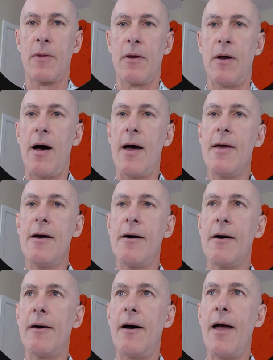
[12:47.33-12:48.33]

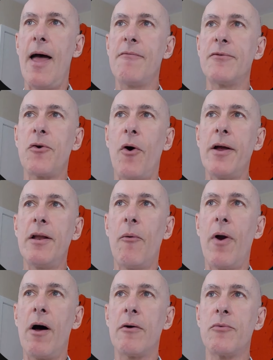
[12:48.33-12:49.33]
I have toyed
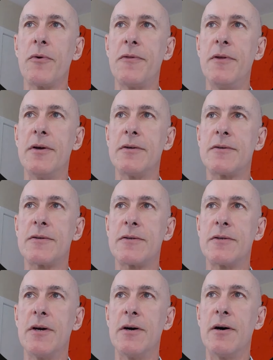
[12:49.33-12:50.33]
around with
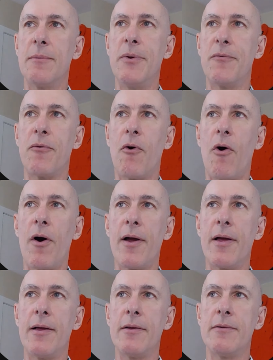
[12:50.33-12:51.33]
this before,
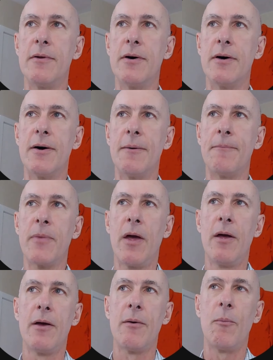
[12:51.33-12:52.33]
and
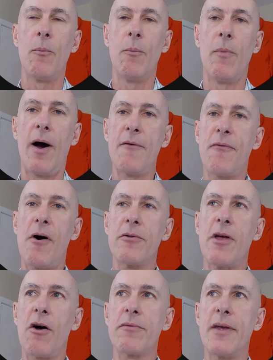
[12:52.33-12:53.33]
I
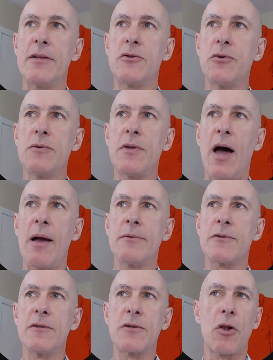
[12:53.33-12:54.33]
found out that 2
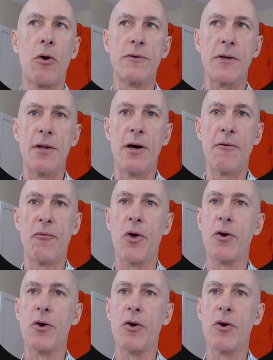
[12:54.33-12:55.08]
times is close enough.